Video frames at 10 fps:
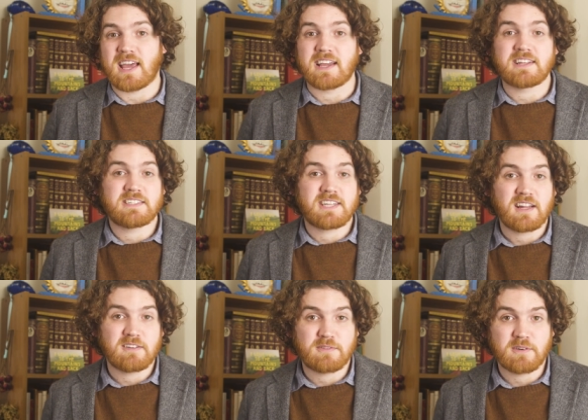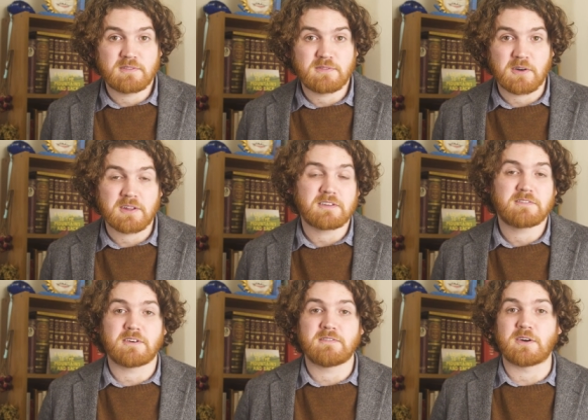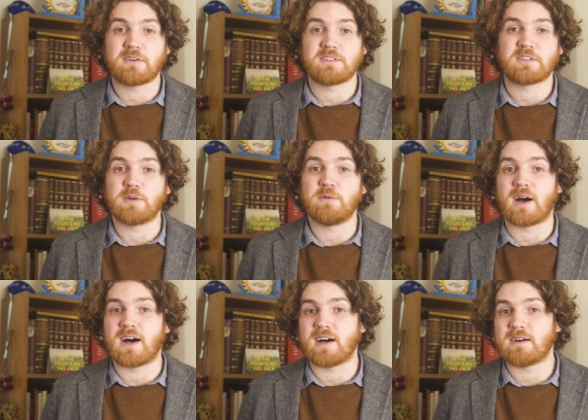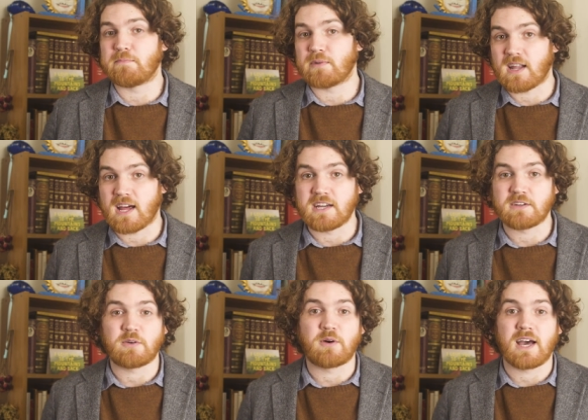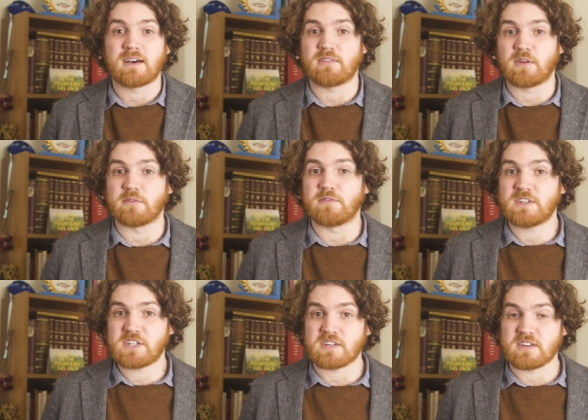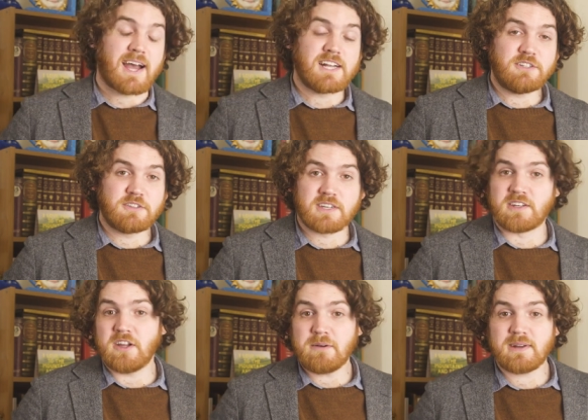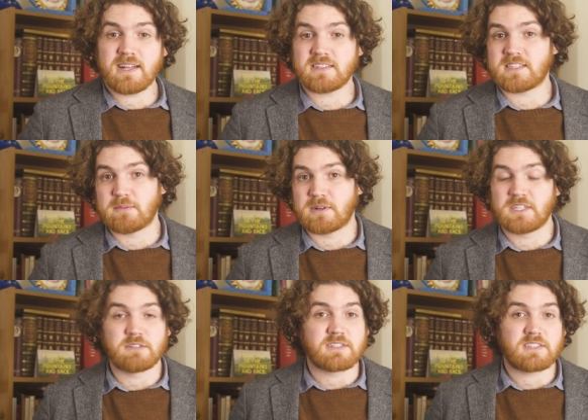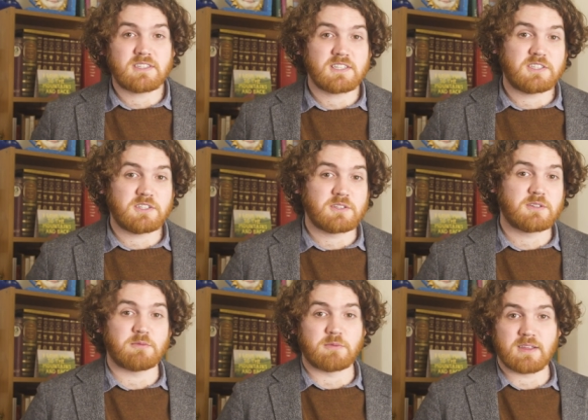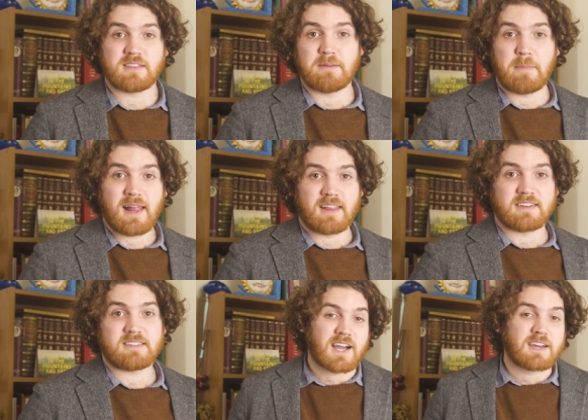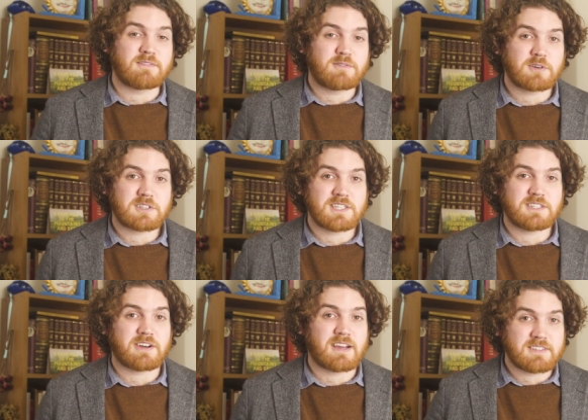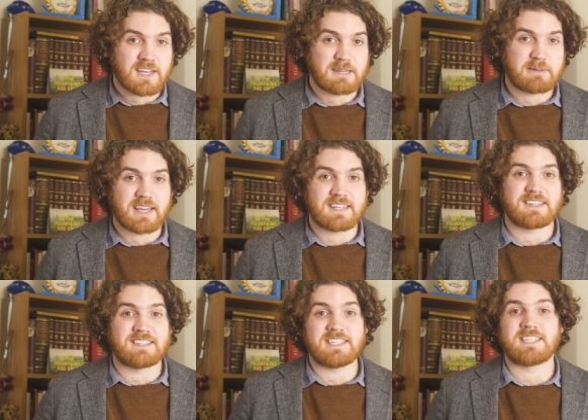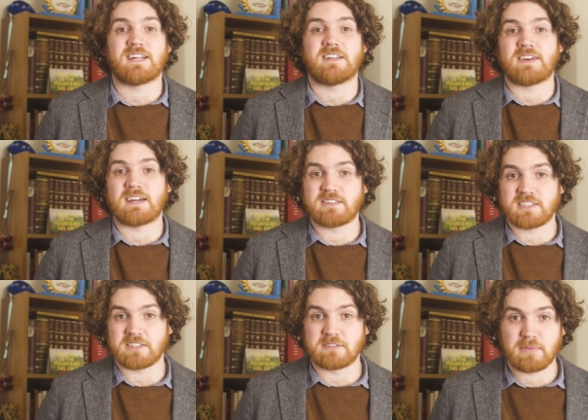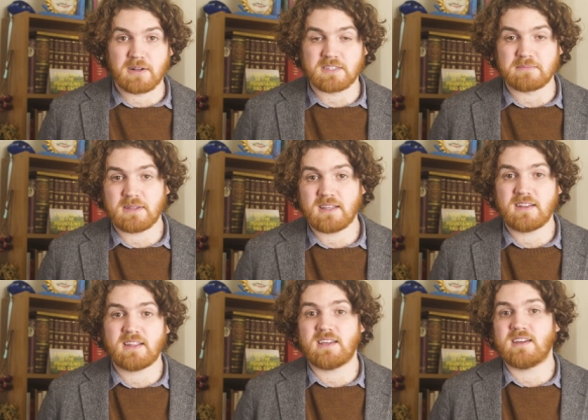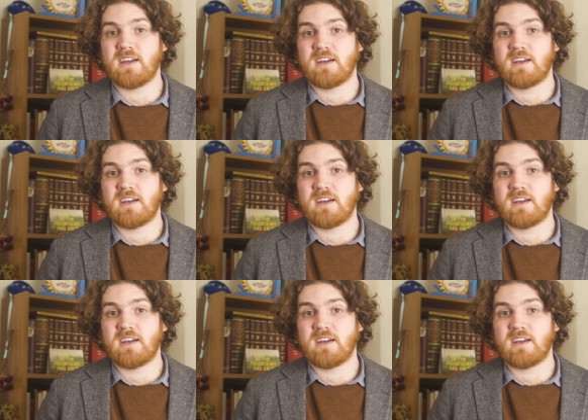like telephone voting for voters who are blind or have low vision. And you can nominate someone to assist you with the ballot. I unfortunately don't have time to get into the detail of every single possibility